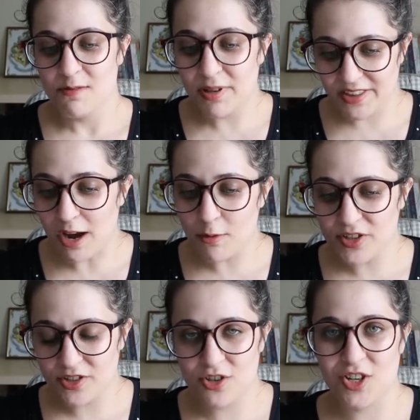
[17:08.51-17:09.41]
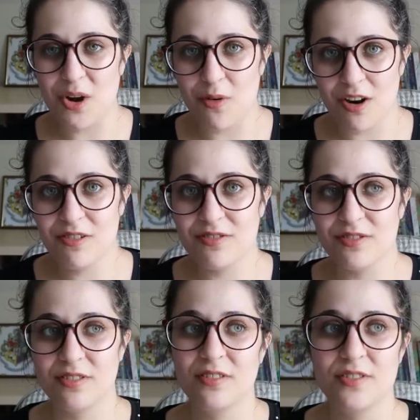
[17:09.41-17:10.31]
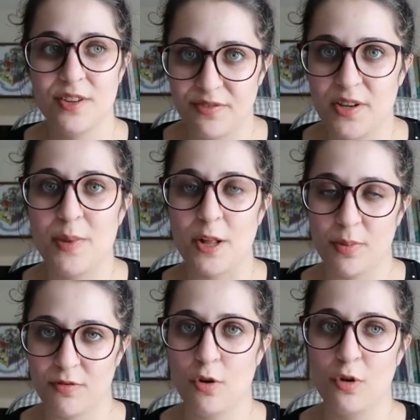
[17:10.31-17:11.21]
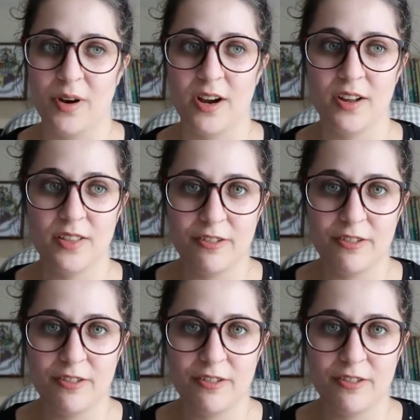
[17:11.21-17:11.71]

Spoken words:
But that was to show off the female performer.